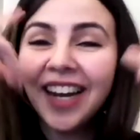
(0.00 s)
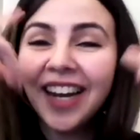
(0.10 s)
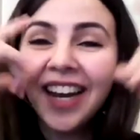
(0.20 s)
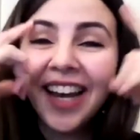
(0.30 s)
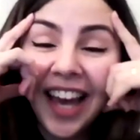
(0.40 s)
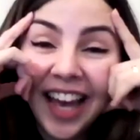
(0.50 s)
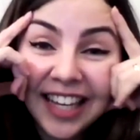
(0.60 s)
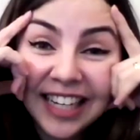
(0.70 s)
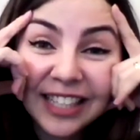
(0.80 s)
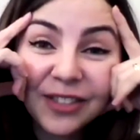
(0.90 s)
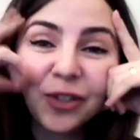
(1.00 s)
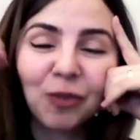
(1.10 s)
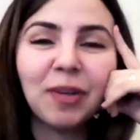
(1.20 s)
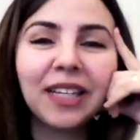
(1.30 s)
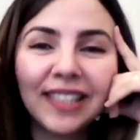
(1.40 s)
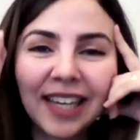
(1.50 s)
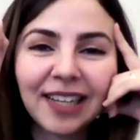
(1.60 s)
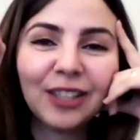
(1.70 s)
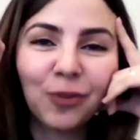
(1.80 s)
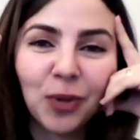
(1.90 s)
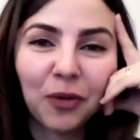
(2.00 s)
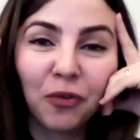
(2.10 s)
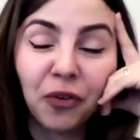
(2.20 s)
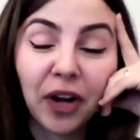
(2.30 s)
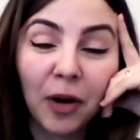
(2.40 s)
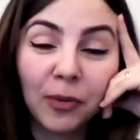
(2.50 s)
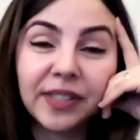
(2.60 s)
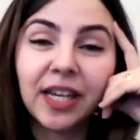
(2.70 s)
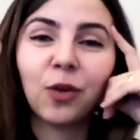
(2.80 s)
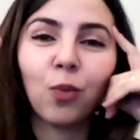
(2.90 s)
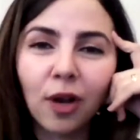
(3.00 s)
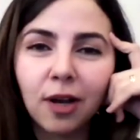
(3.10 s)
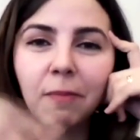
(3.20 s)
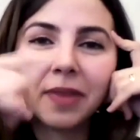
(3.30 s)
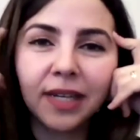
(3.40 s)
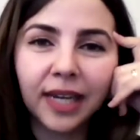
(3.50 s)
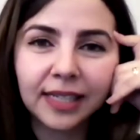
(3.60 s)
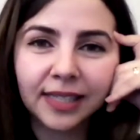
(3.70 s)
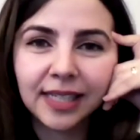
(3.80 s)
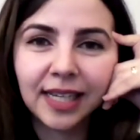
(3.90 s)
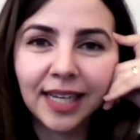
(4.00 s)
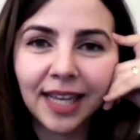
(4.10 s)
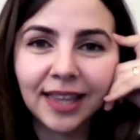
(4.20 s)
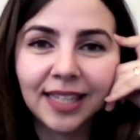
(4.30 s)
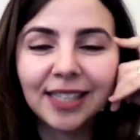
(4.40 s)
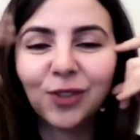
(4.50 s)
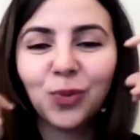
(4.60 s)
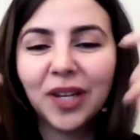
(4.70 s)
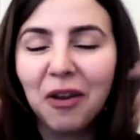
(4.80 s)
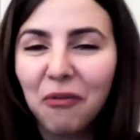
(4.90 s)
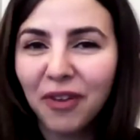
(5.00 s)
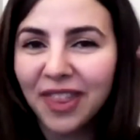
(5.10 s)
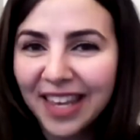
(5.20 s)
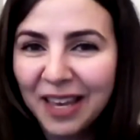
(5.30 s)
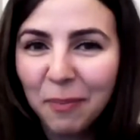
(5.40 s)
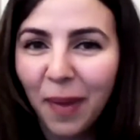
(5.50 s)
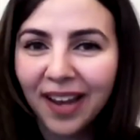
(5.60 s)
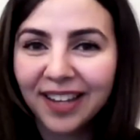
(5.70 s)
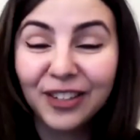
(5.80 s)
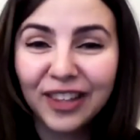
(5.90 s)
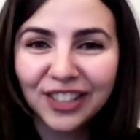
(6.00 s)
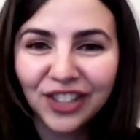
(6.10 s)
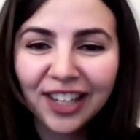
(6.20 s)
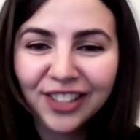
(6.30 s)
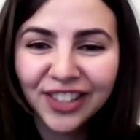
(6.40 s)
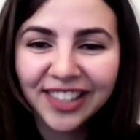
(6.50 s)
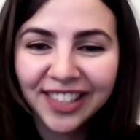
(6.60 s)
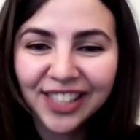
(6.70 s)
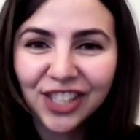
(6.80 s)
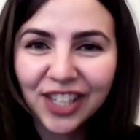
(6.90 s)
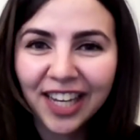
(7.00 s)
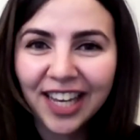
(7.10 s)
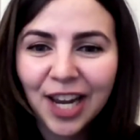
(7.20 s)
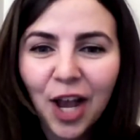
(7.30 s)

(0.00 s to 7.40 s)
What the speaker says: everything. And it took me exactly 24 hours. I woke up the next day, and this is when everything came back. That challenging sensation again. Oh,